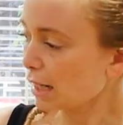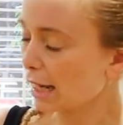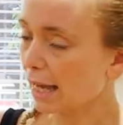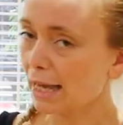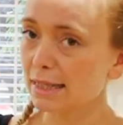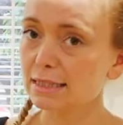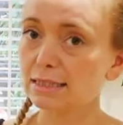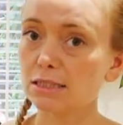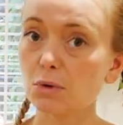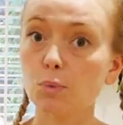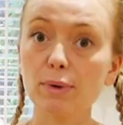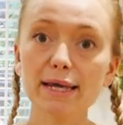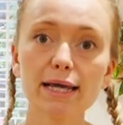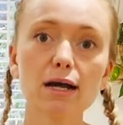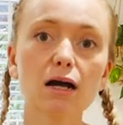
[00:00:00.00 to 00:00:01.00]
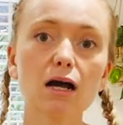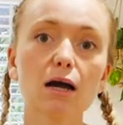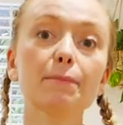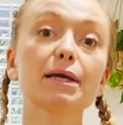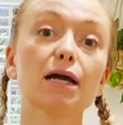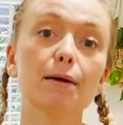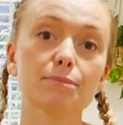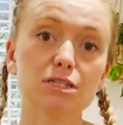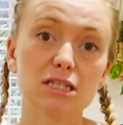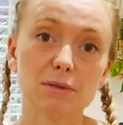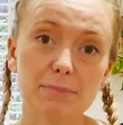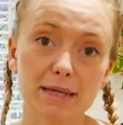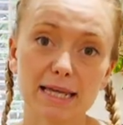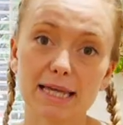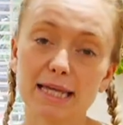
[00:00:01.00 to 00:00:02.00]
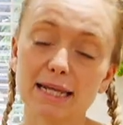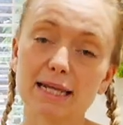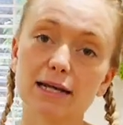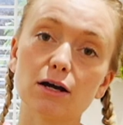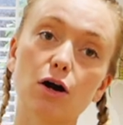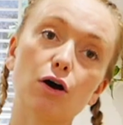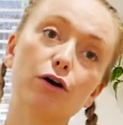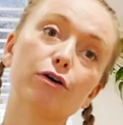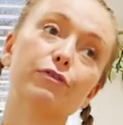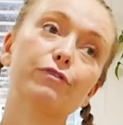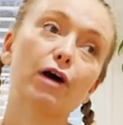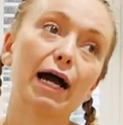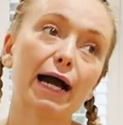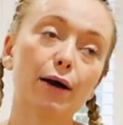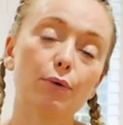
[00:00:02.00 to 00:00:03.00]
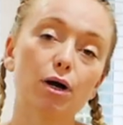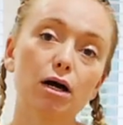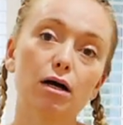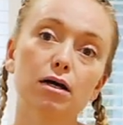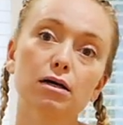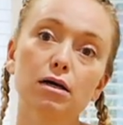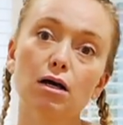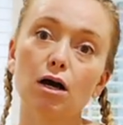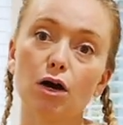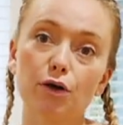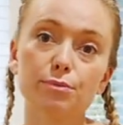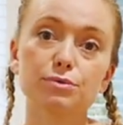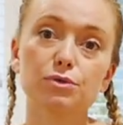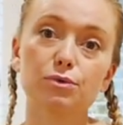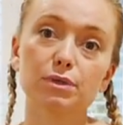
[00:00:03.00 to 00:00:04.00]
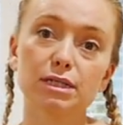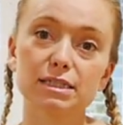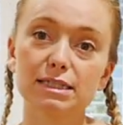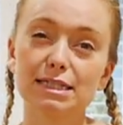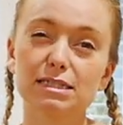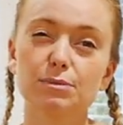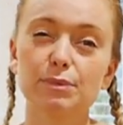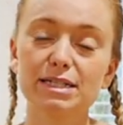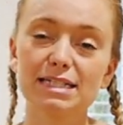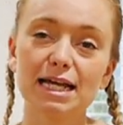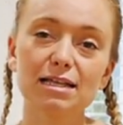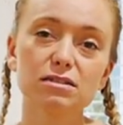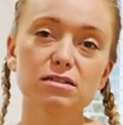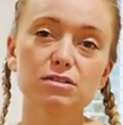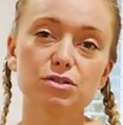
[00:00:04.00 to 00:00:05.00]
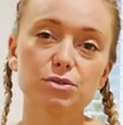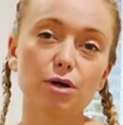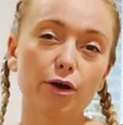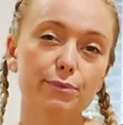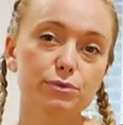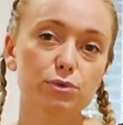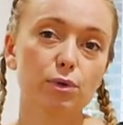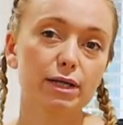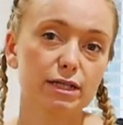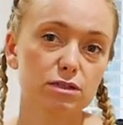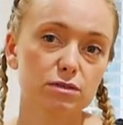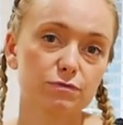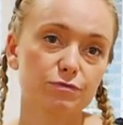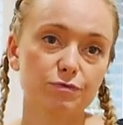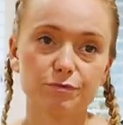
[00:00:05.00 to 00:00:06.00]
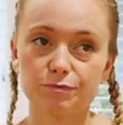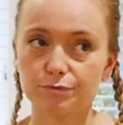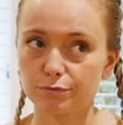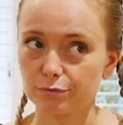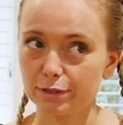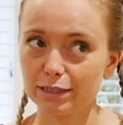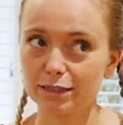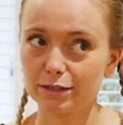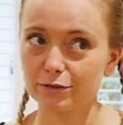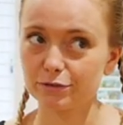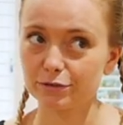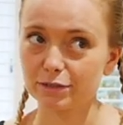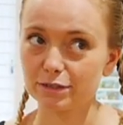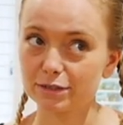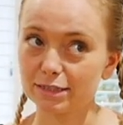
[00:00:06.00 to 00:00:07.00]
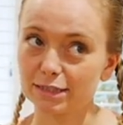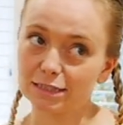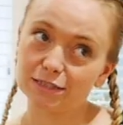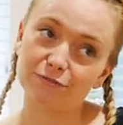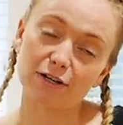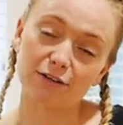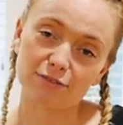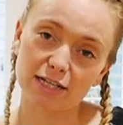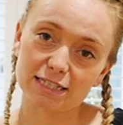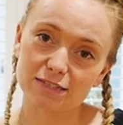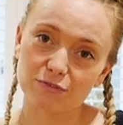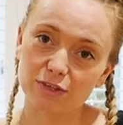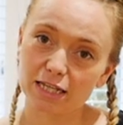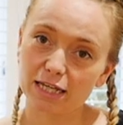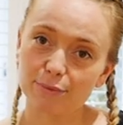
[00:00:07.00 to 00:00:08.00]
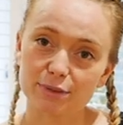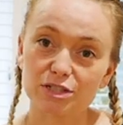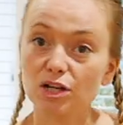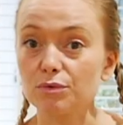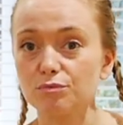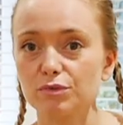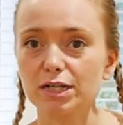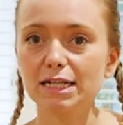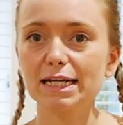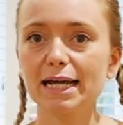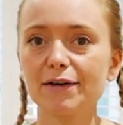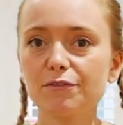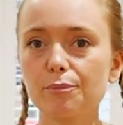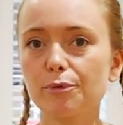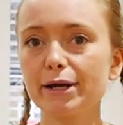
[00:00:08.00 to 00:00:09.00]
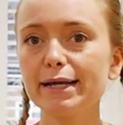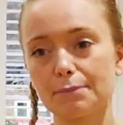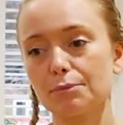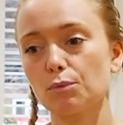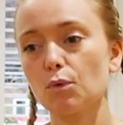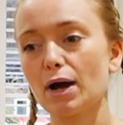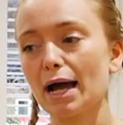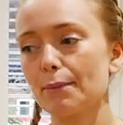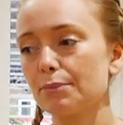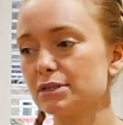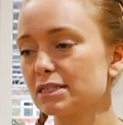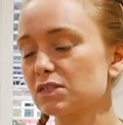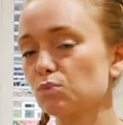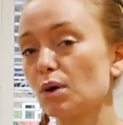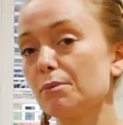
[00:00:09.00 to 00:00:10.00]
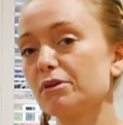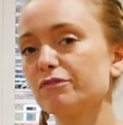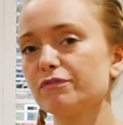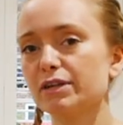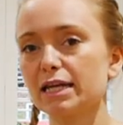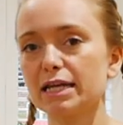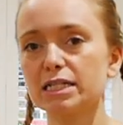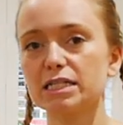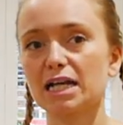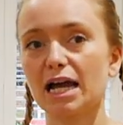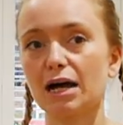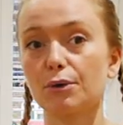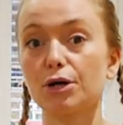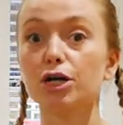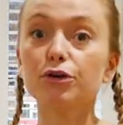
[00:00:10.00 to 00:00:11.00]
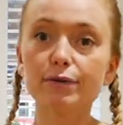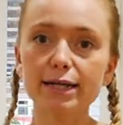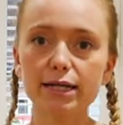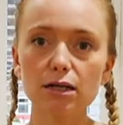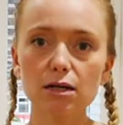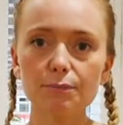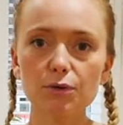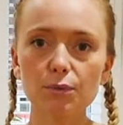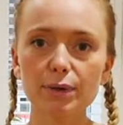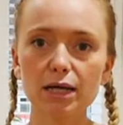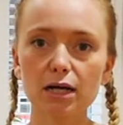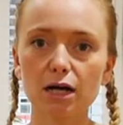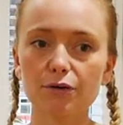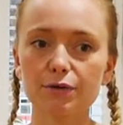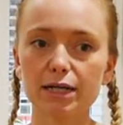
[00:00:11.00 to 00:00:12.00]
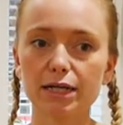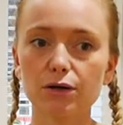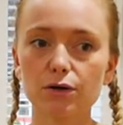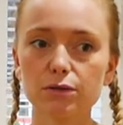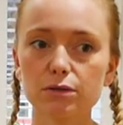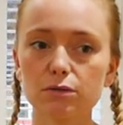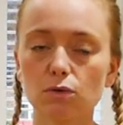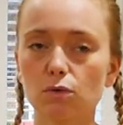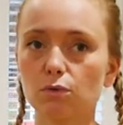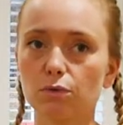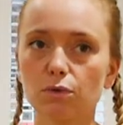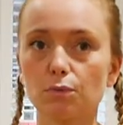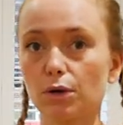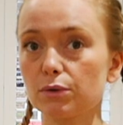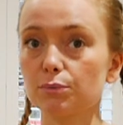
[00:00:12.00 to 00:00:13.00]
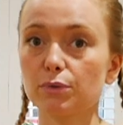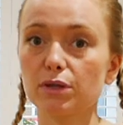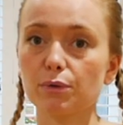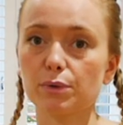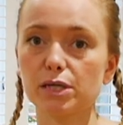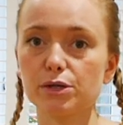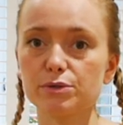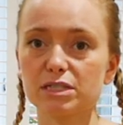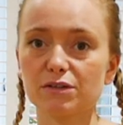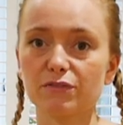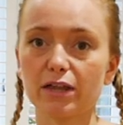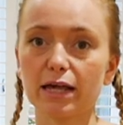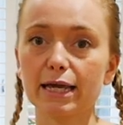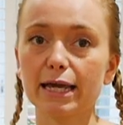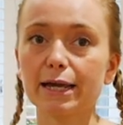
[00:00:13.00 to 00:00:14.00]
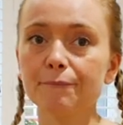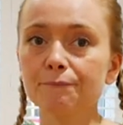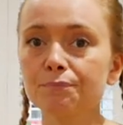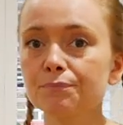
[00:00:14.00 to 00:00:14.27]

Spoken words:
And we are coming up to the beginning of our homeschooling season. We tend to do homeschooling 365 days of the year. We don't really have a break. But what happens is when we finish our curriculum that we are currently on, or the one that we're using for that year,